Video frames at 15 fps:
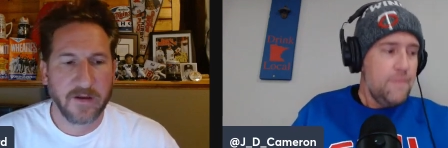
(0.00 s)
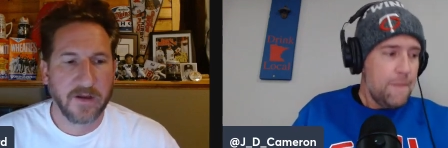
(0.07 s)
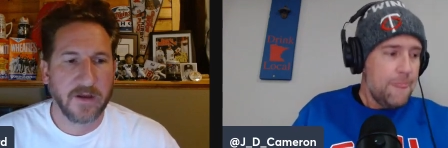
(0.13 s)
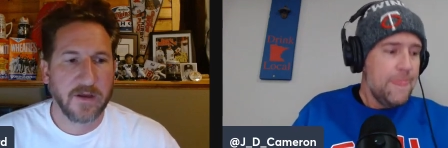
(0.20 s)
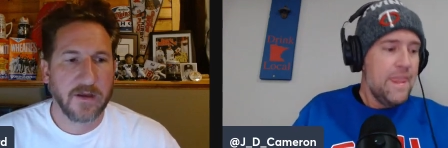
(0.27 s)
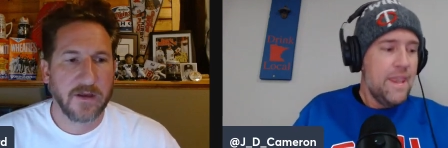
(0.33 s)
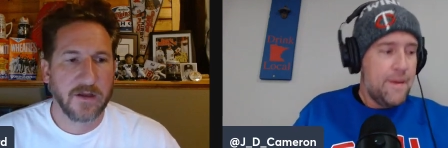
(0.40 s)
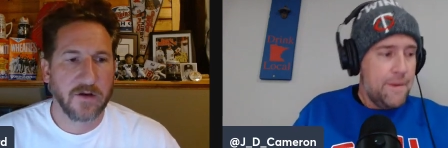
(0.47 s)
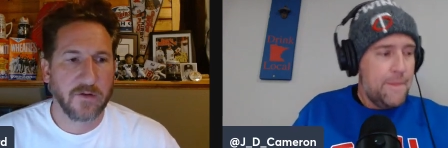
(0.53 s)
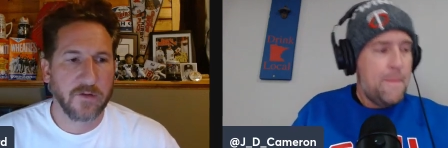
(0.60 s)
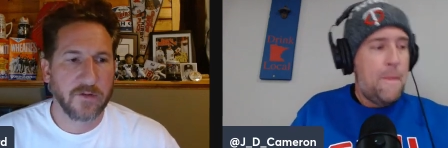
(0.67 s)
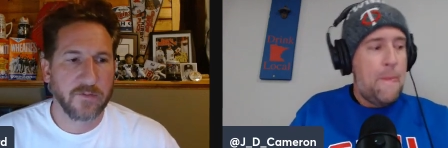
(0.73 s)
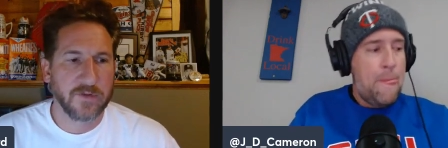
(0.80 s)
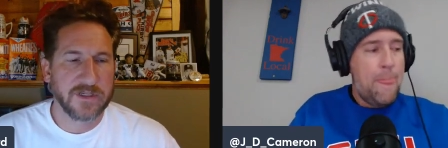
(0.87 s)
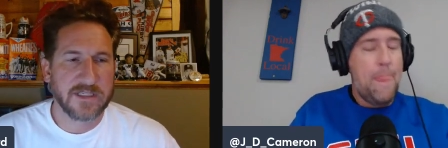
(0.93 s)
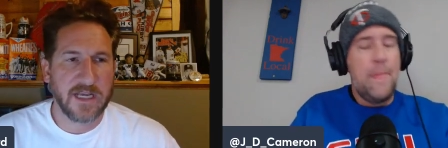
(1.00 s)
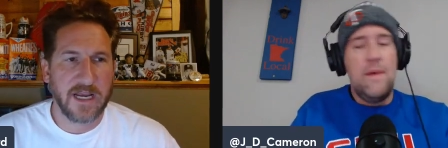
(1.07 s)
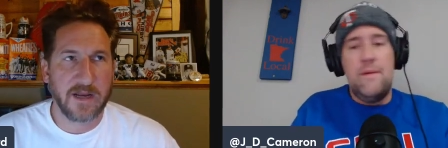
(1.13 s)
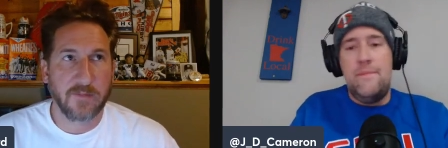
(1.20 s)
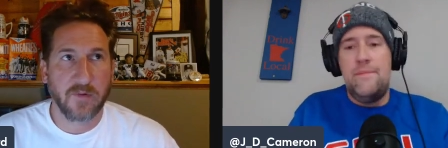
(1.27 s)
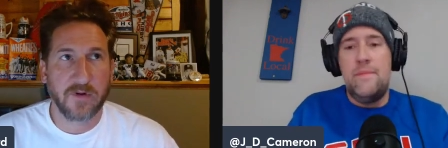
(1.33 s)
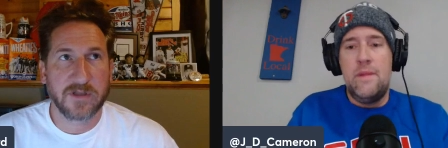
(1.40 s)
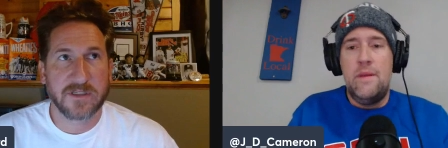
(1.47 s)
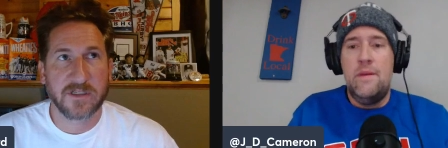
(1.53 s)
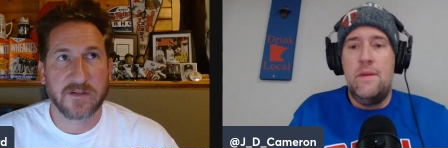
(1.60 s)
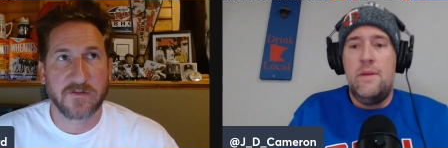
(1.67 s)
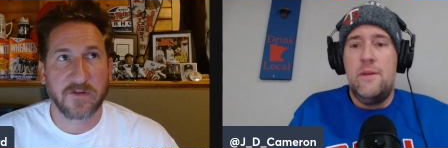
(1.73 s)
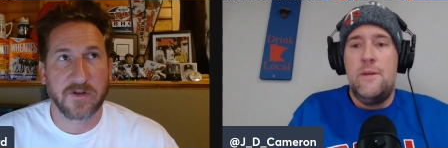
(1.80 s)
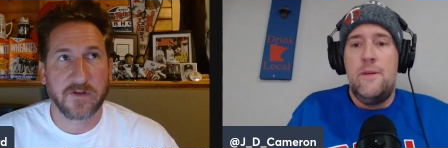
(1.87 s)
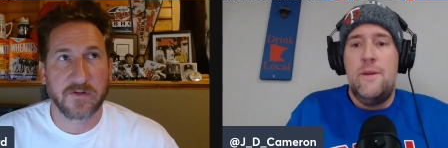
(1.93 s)
Speaker 1: you know, when we say eight point six
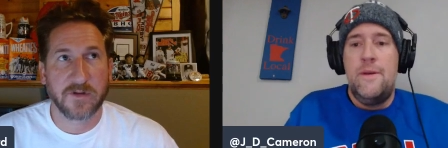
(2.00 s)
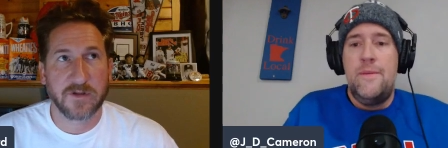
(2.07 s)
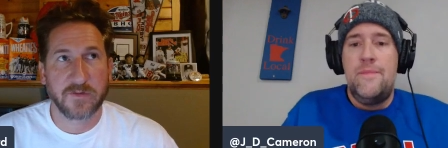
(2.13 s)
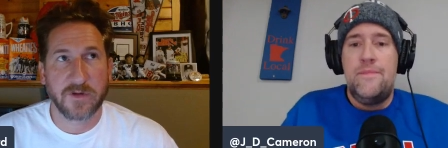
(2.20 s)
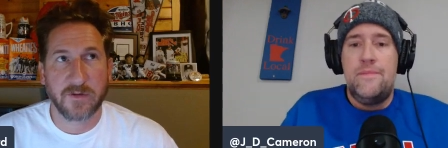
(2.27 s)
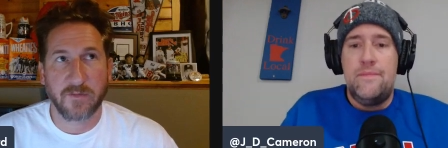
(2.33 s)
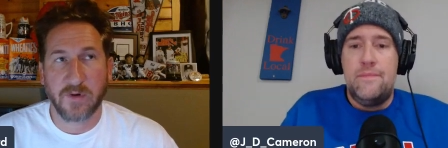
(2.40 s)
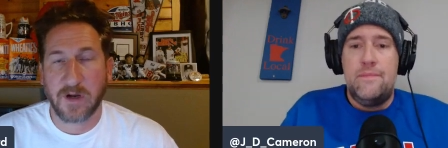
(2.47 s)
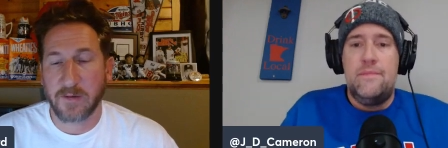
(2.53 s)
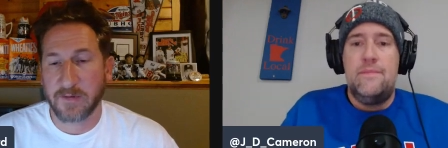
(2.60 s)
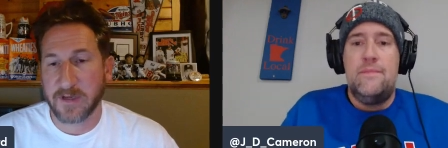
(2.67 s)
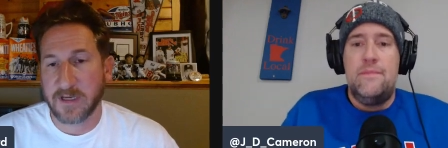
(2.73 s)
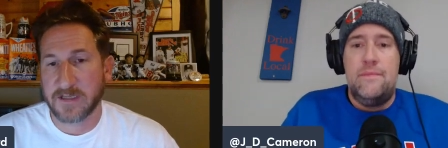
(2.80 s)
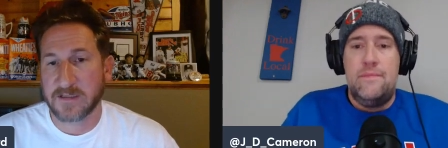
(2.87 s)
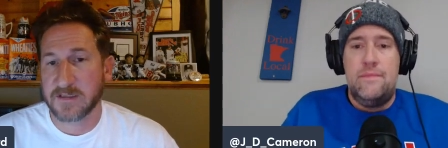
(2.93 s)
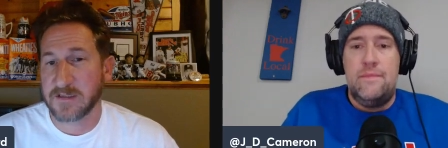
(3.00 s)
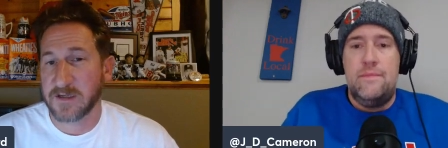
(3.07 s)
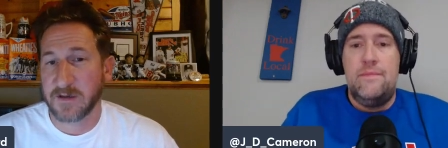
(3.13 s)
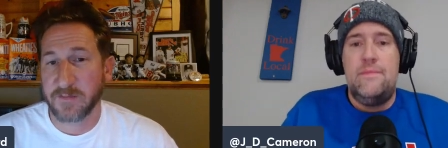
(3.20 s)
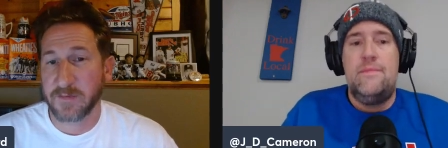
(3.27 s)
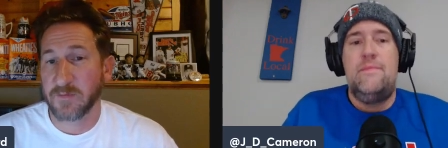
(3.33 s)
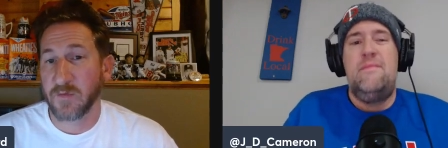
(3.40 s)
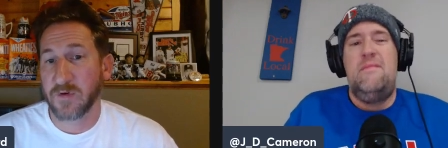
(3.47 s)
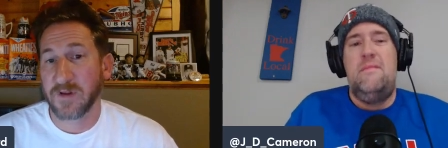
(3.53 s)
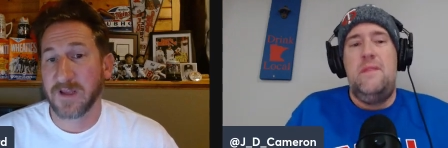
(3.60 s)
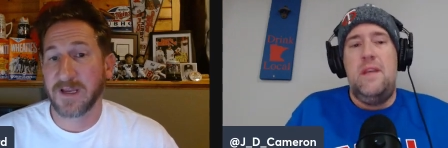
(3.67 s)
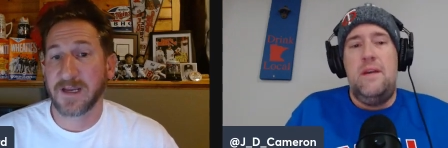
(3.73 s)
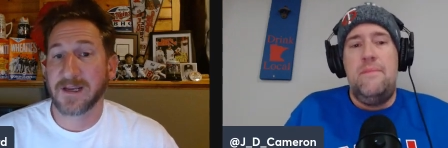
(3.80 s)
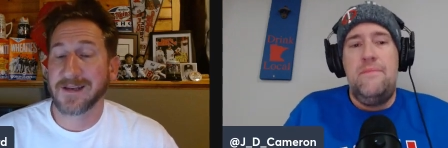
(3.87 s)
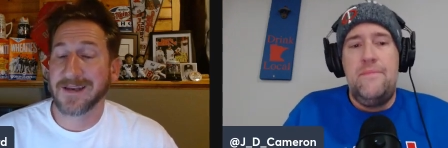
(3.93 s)
for the Twins, we can probably guess it's going to be more yep.
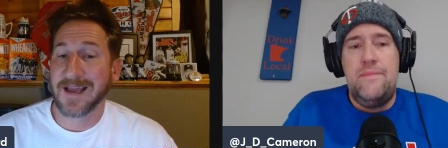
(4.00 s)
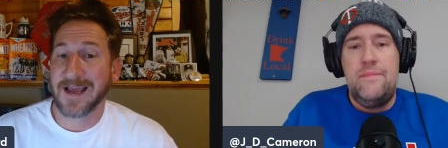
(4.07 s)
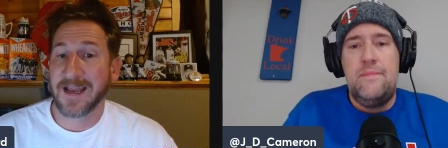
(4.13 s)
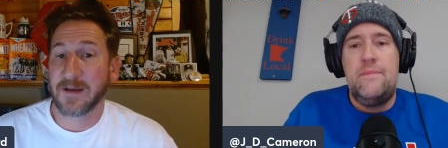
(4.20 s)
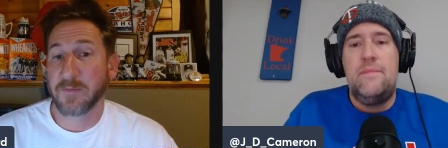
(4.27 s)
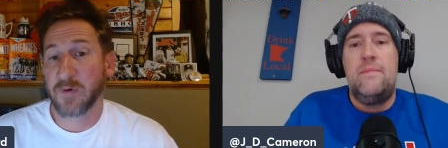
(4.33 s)
like nine